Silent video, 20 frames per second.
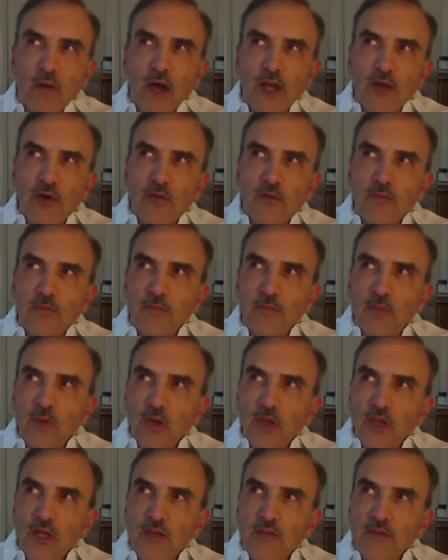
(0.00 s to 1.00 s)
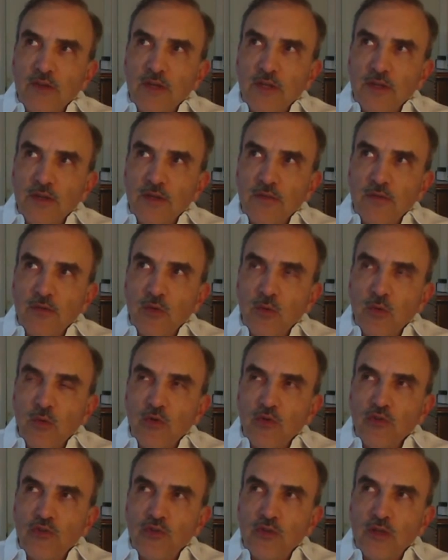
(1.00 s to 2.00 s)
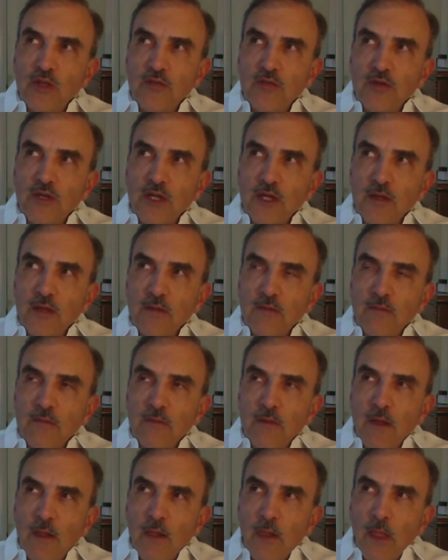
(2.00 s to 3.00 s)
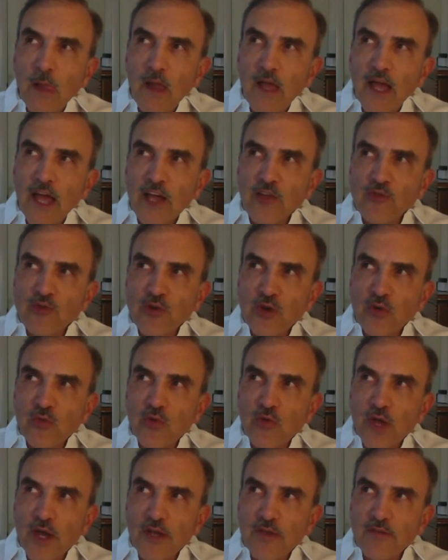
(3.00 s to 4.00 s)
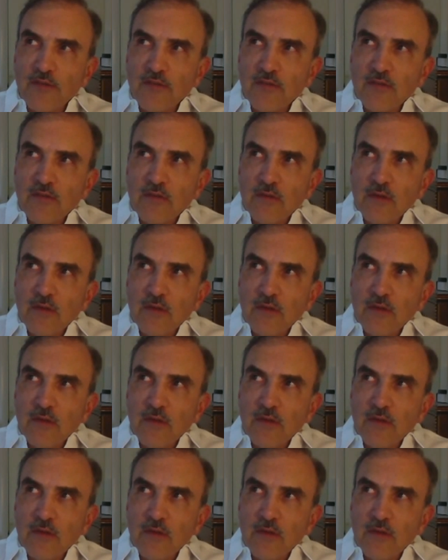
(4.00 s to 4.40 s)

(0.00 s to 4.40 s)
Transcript: I don't believe in, of course, giving extra credit,